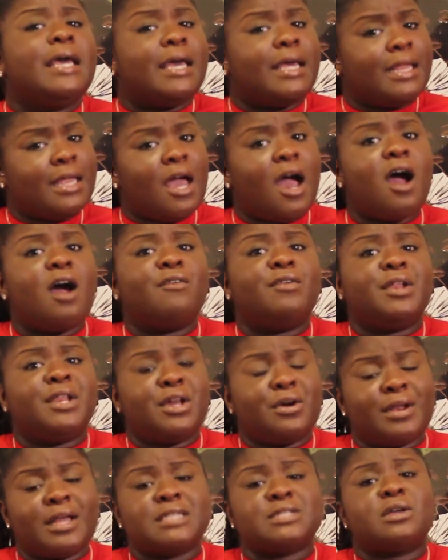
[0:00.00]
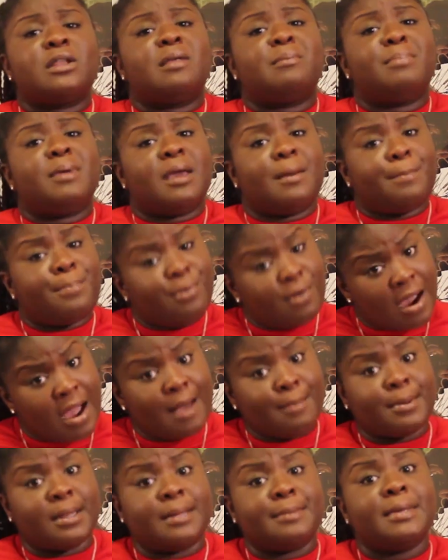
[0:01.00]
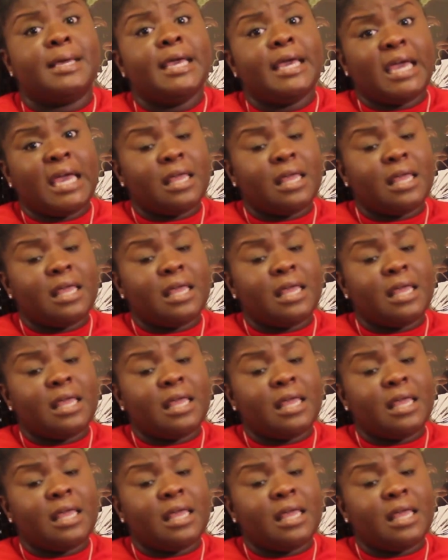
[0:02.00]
and y'all already know that's gonna be a problem